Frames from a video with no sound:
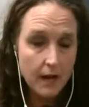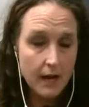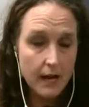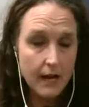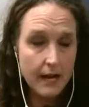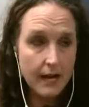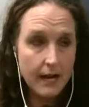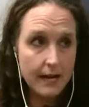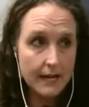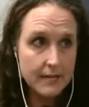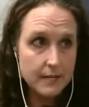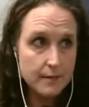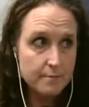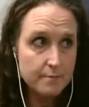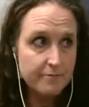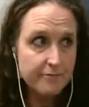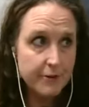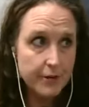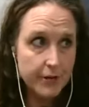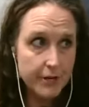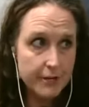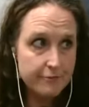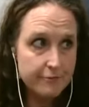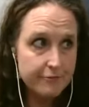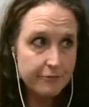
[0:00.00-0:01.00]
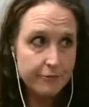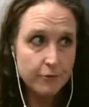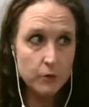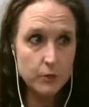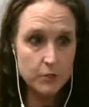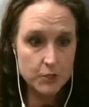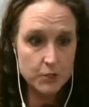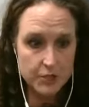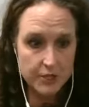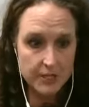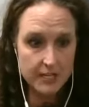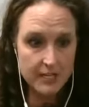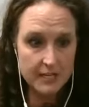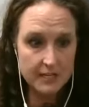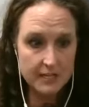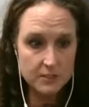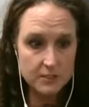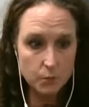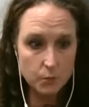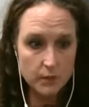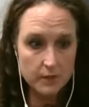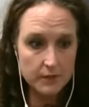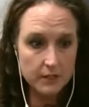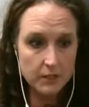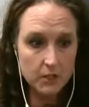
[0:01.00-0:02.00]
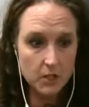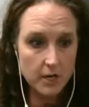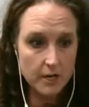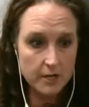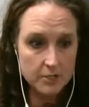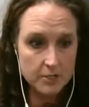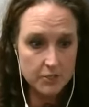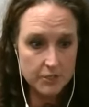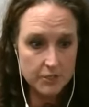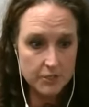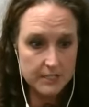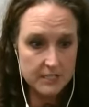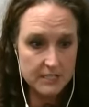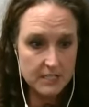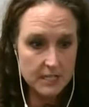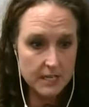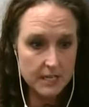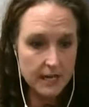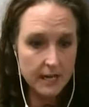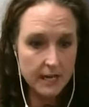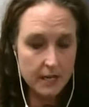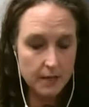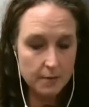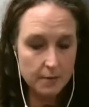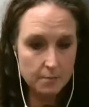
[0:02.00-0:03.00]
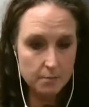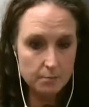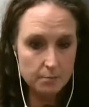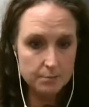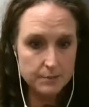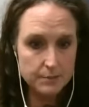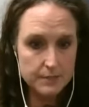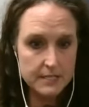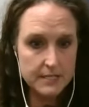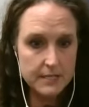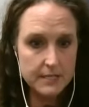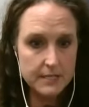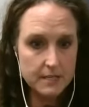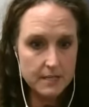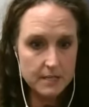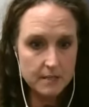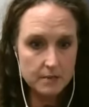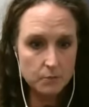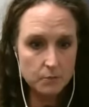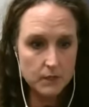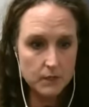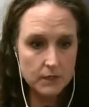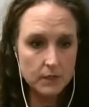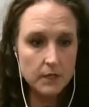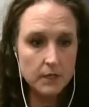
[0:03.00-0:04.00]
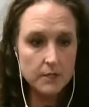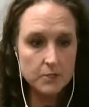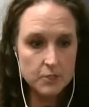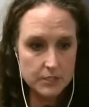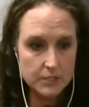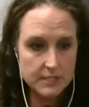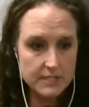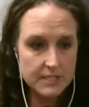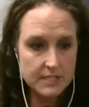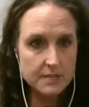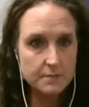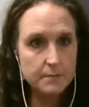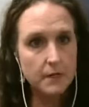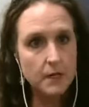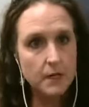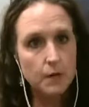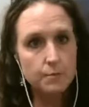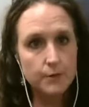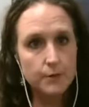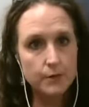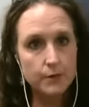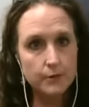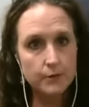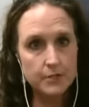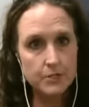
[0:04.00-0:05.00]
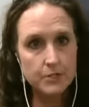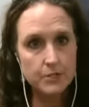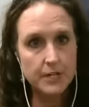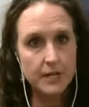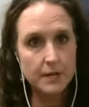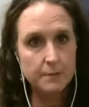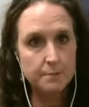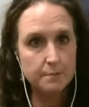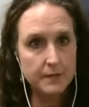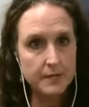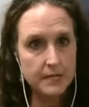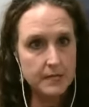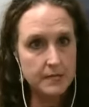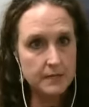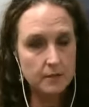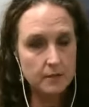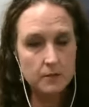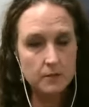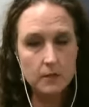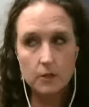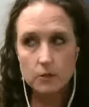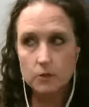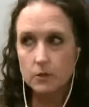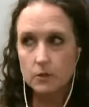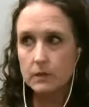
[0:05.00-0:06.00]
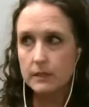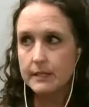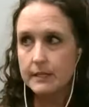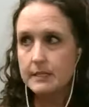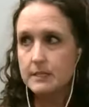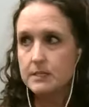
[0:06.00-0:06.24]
I am very fortunate. We're the largest um, team. We're the largest team in our brokerage company here locally.